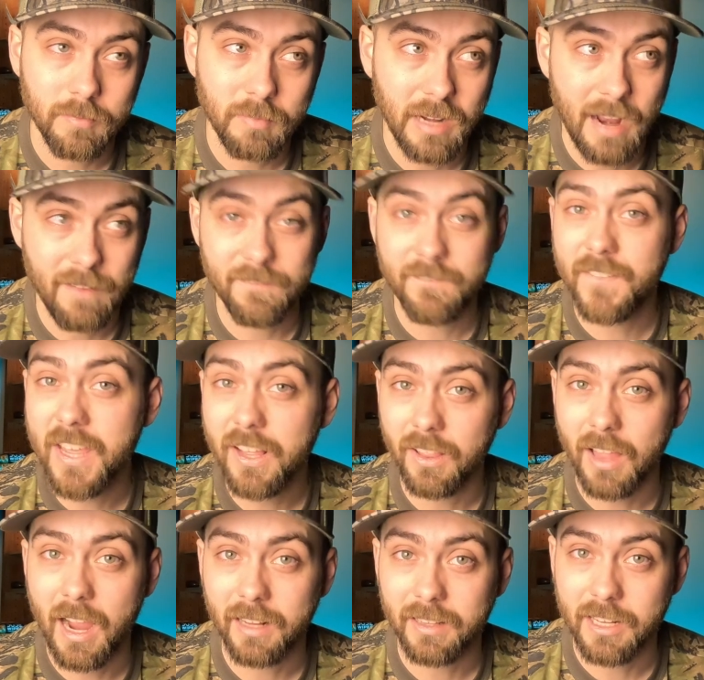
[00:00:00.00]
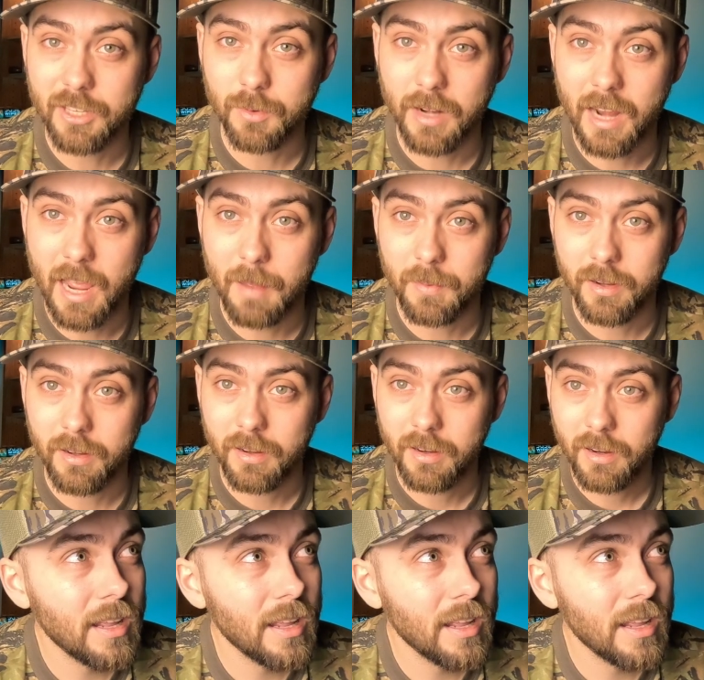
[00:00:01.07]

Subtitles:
but I feel like that's what happened.